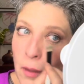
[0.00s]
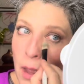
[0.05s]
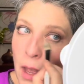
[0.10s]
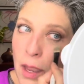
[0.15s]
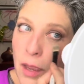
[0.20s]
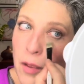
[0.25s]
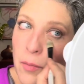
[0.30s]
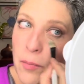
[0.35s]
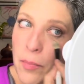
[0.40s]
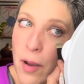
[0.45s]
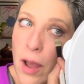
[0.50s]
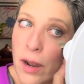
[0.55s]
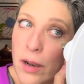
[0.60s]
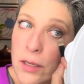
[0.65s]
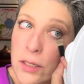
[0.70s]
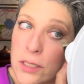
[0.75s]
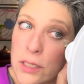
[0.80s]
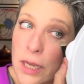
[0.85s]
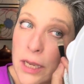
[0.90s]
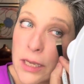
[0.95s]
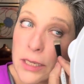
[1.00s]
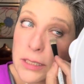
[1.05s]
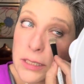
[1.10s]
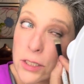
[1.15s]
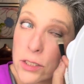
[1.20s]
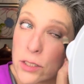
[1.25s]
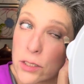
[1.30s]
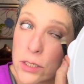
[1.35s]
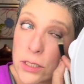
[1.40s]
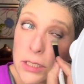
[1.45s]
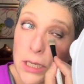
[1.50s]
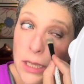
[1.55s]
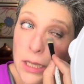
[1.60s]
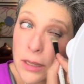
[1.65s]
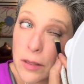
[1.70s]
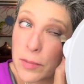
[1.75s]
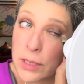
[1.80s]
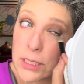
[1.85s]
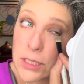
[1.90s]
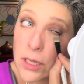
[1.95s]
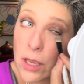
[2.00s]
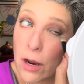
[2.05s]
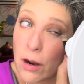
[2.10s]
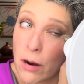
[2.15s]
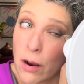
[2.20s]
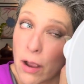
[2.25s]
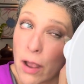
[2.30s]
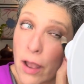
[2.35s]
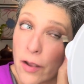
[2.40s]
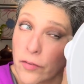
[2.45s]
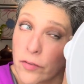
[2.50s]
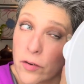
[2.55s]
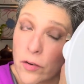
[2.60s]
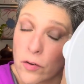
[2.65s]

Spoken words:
I apologize, I should have taken the mascara off to